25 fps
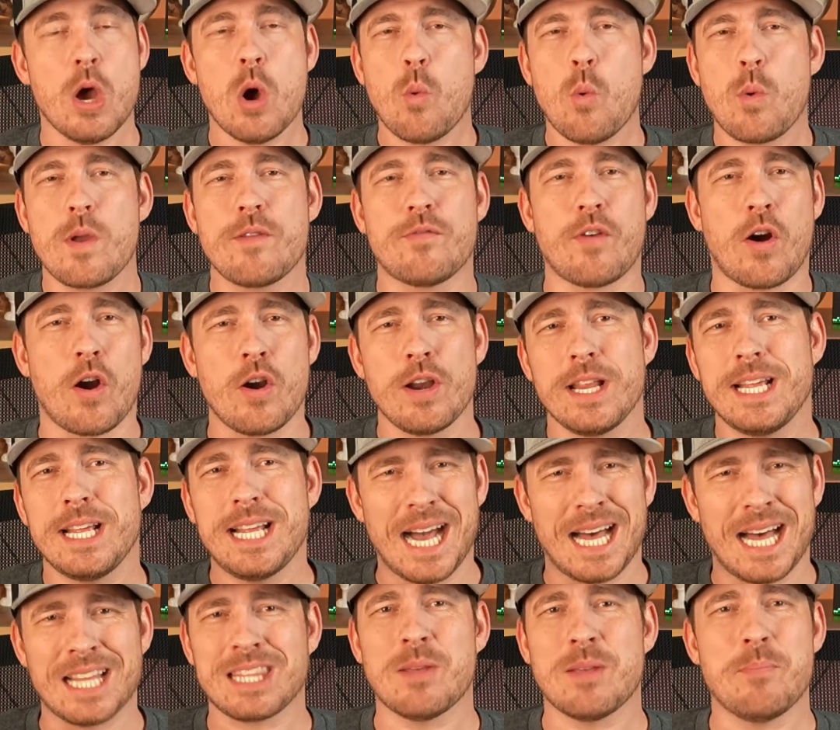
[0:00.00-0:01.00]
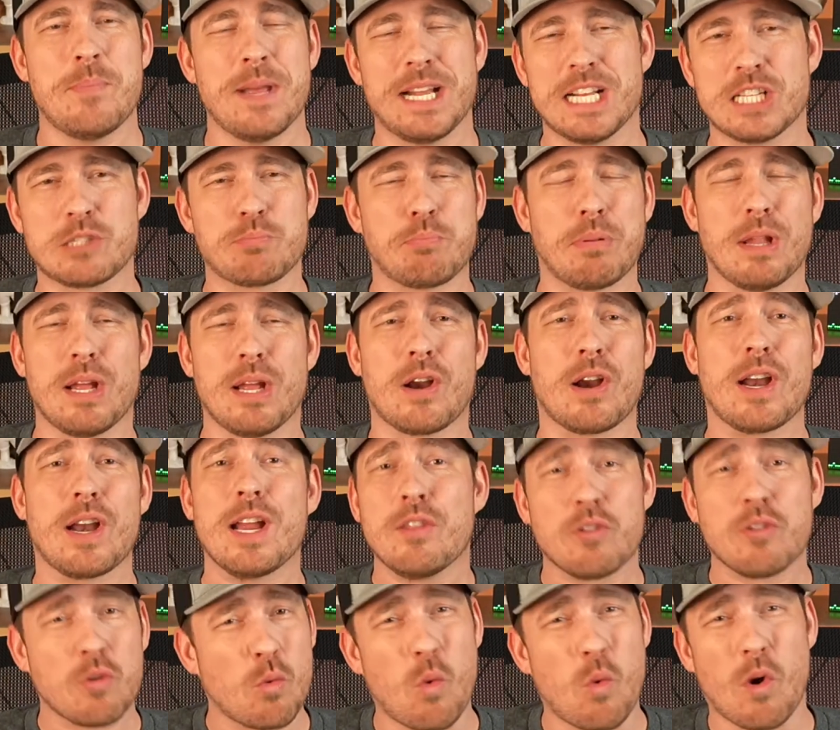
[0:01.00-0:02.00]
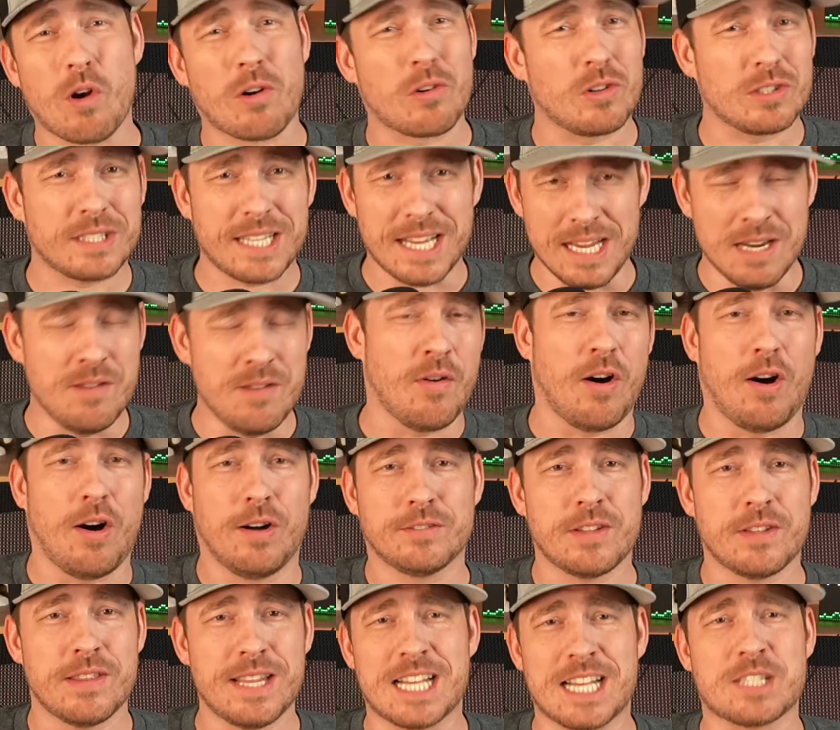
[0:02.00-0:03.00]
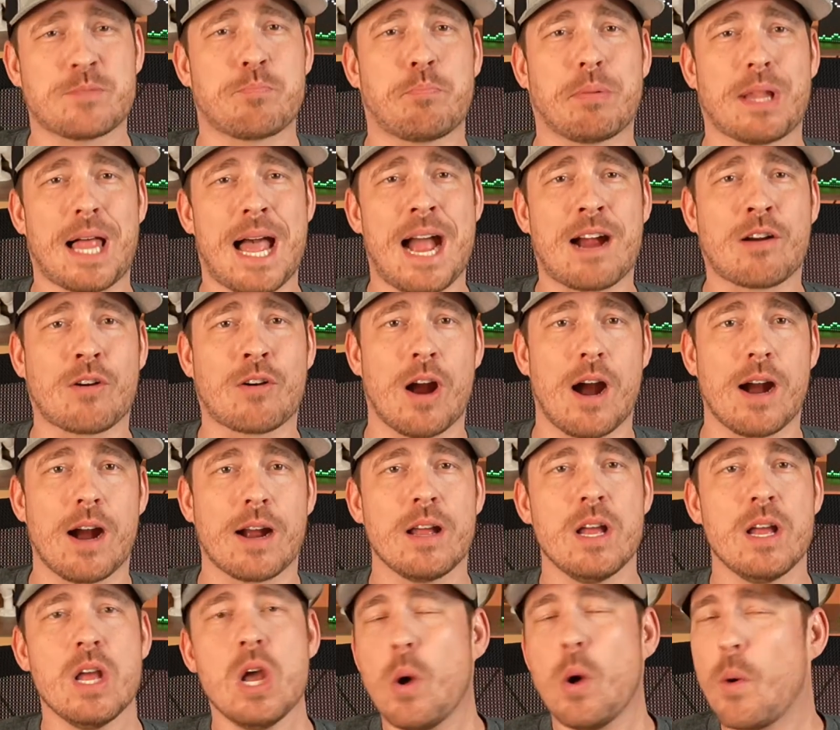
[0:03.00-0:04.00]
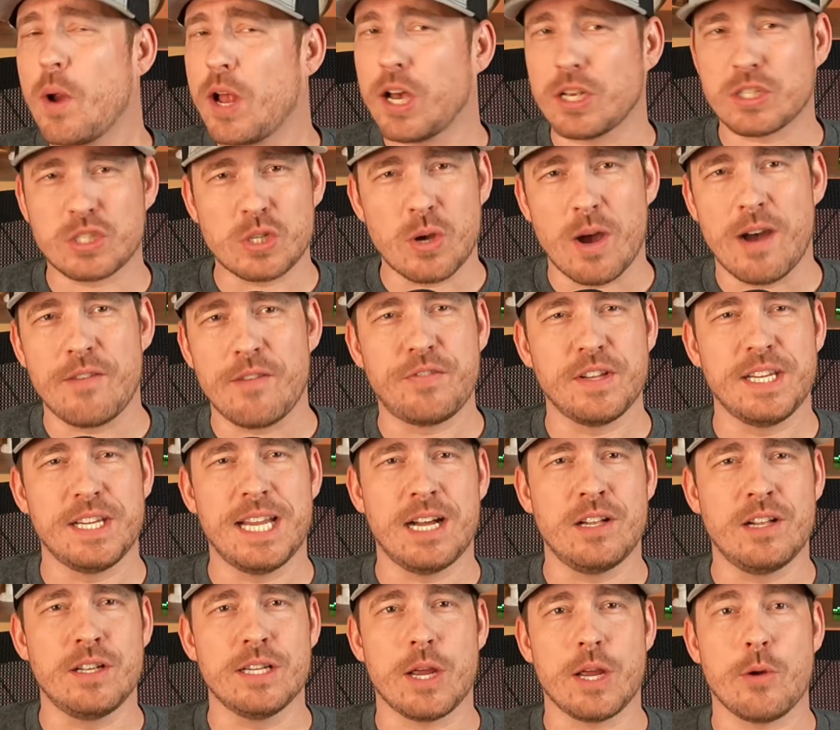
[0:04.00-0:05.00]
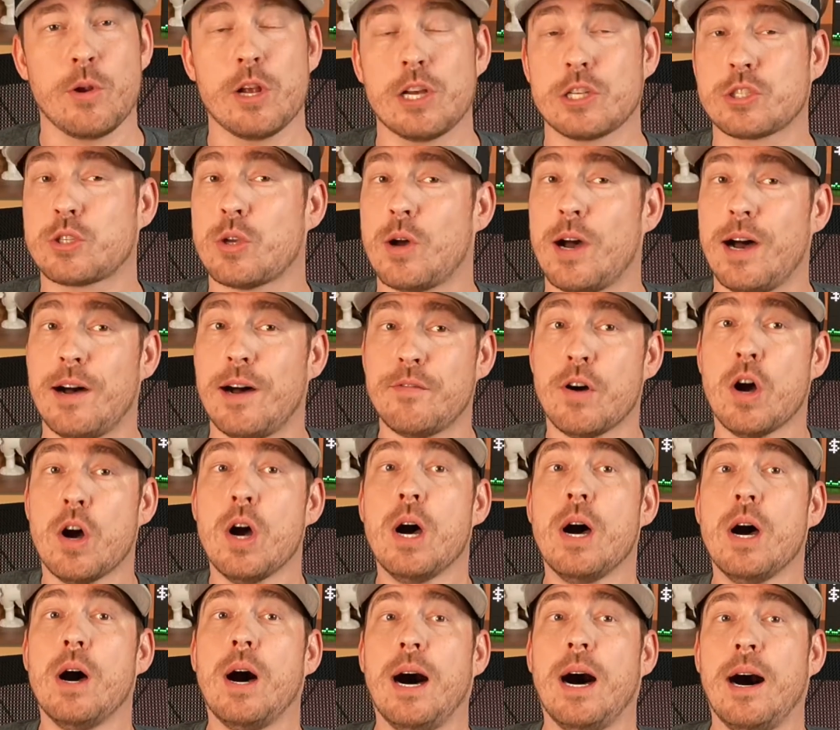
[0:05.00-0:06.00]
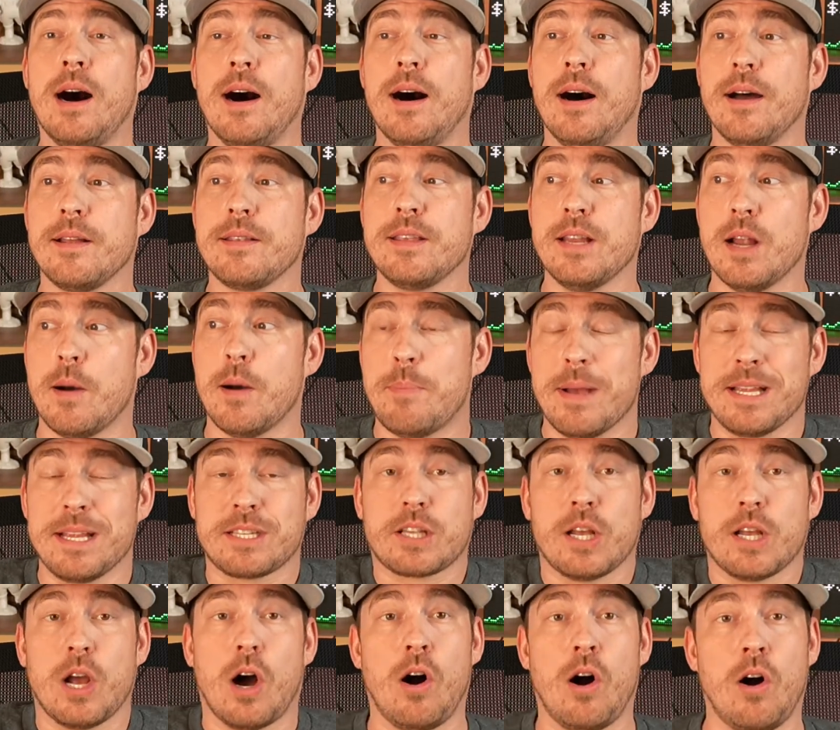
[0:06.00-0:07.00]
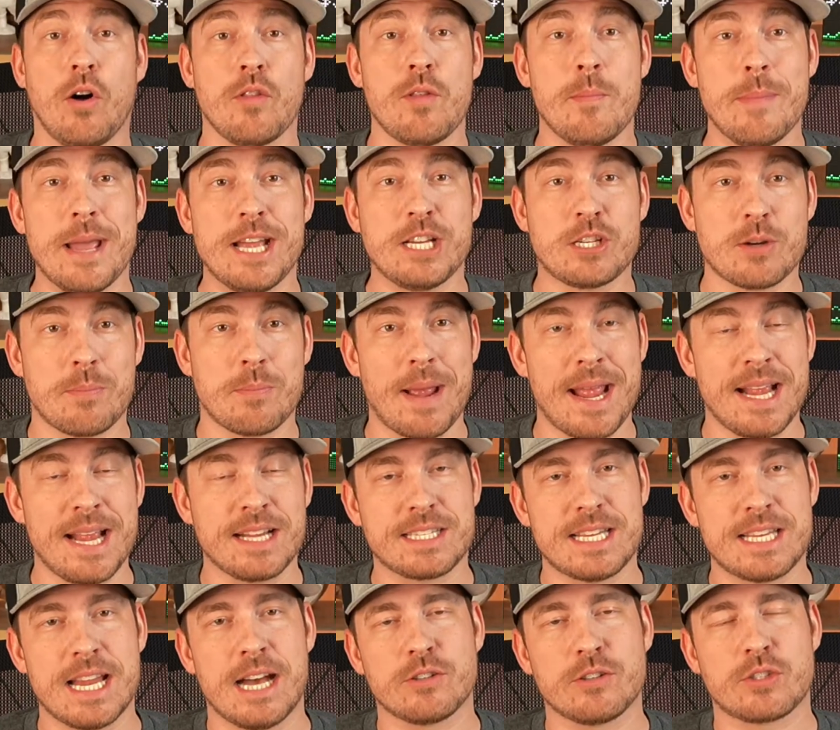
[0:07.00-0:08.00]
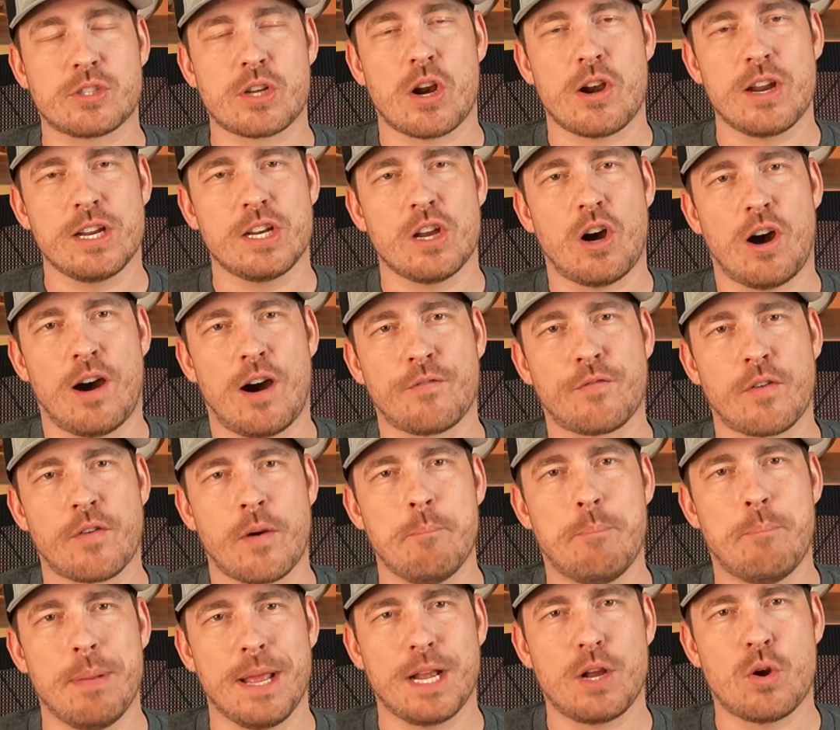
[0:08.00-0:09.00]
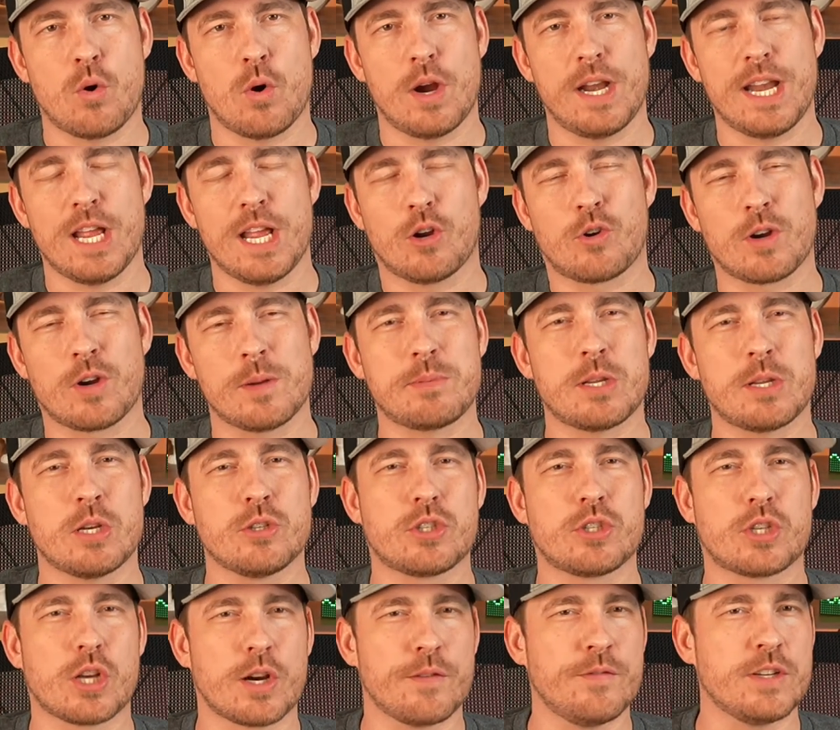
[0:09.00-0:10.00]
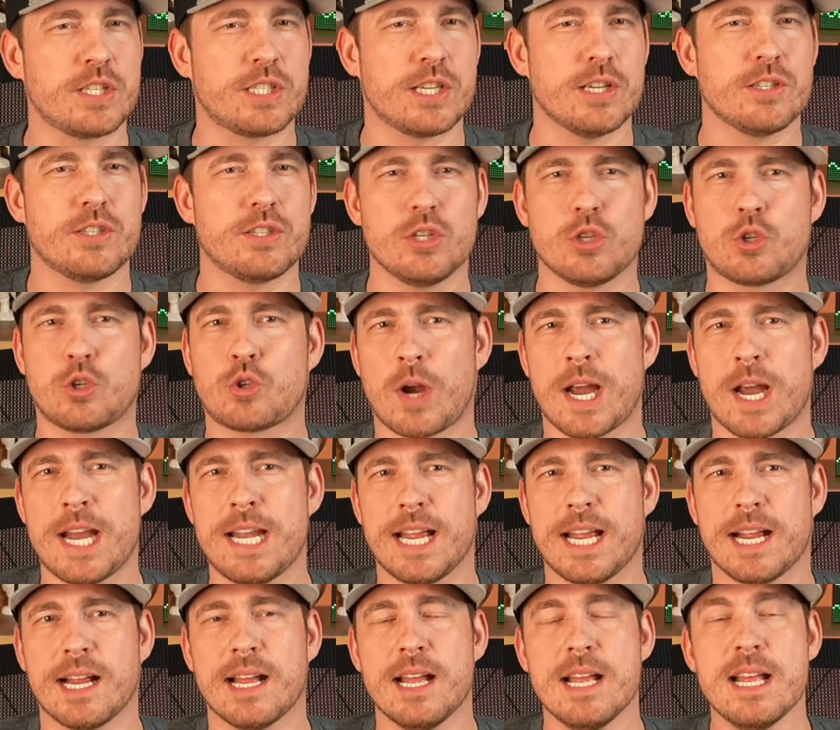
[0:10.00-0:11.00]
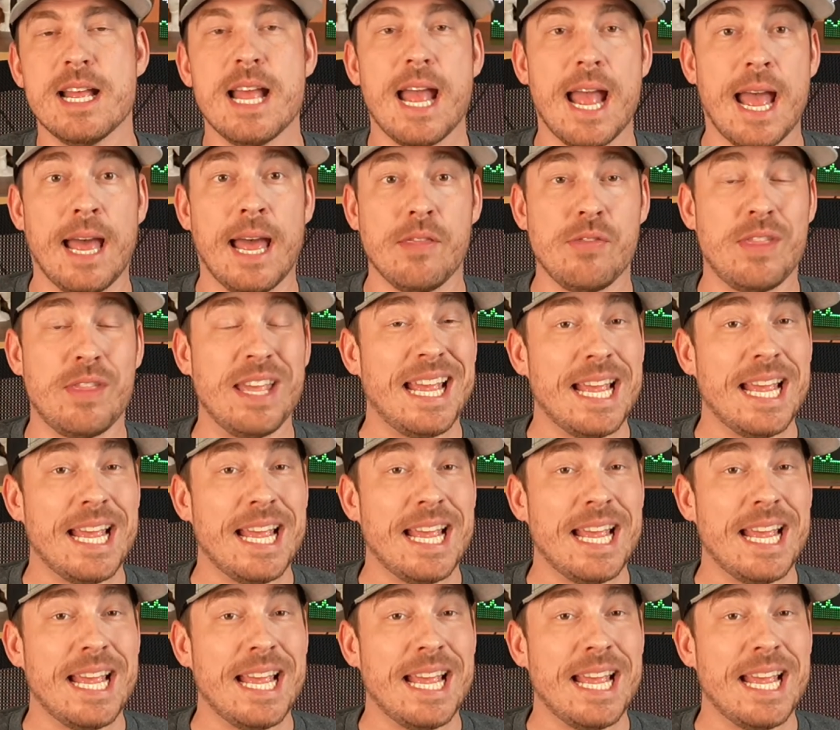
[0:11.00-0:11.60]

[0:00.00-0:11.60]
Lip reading: we've already got the biggest player in the world involved, and that's BlackRock. We also have Fidelity. We also have basically all the major banks now starting to offer Bitcoin and crypto services and trading, and the